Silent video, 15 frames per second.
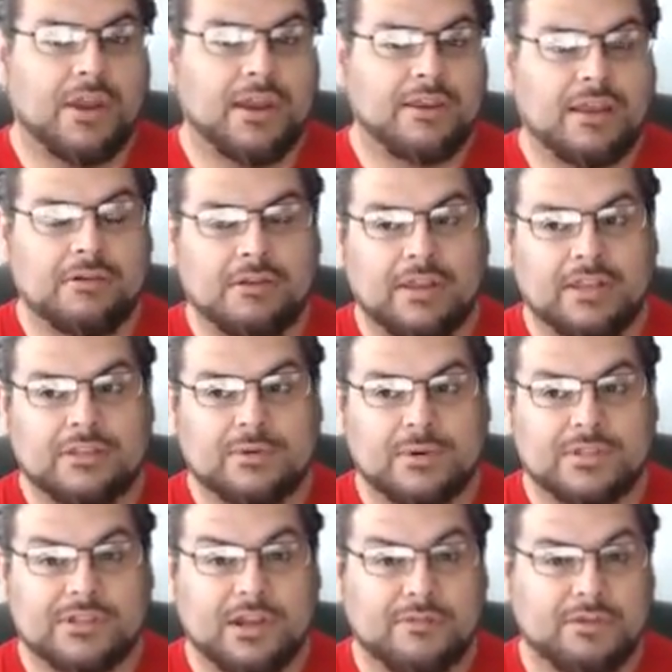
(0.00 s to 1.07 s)
not only towards
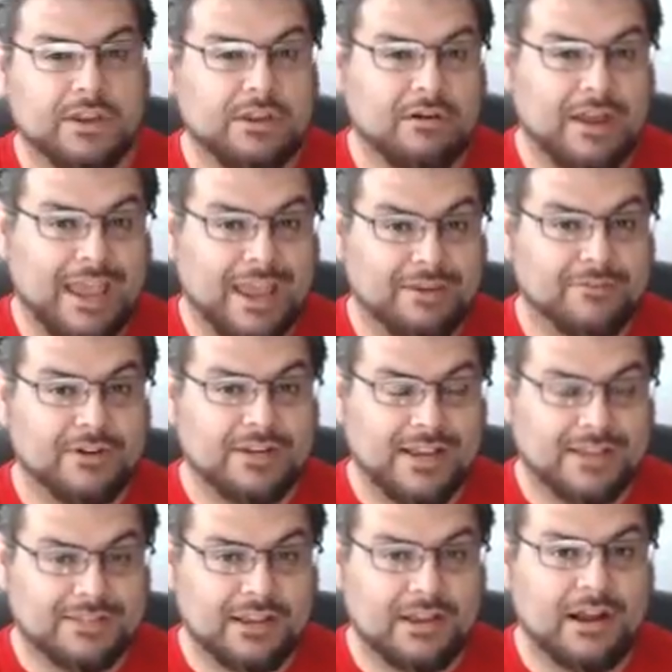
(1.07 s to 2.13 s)
covering your
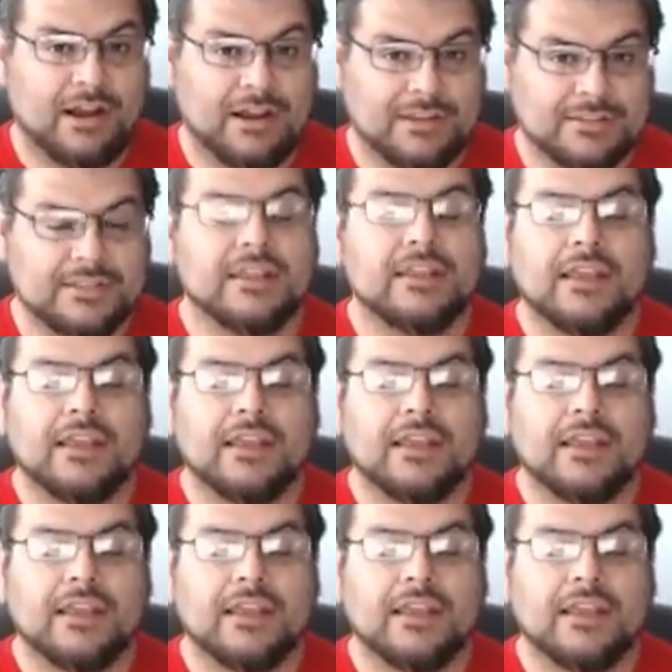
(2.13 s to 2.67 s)
advertising costs,